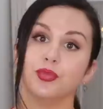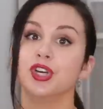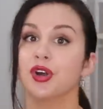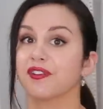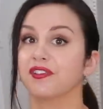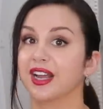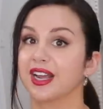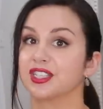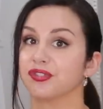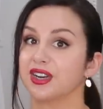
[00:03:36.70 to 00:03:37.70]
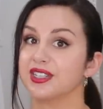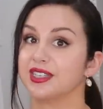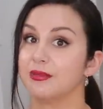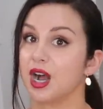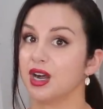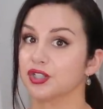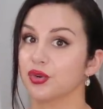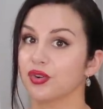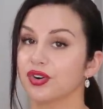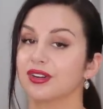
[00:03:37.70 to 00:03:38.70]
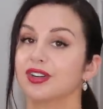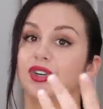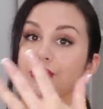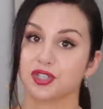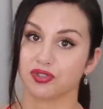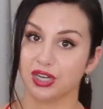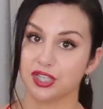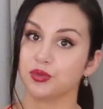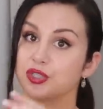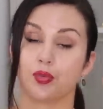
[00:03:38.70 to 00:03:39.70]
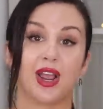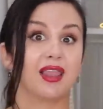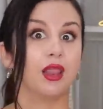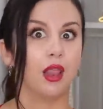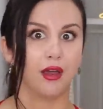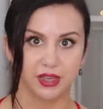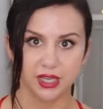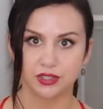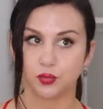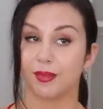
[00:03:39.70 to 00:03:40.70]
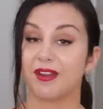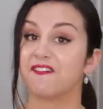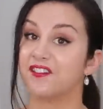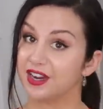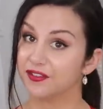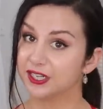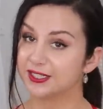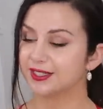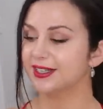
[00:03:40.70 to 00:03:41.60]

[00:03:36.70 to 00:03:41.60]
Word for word: We know the fleck has a raised seam contour, no scrunch, which is why I love it. It's one of my favorites.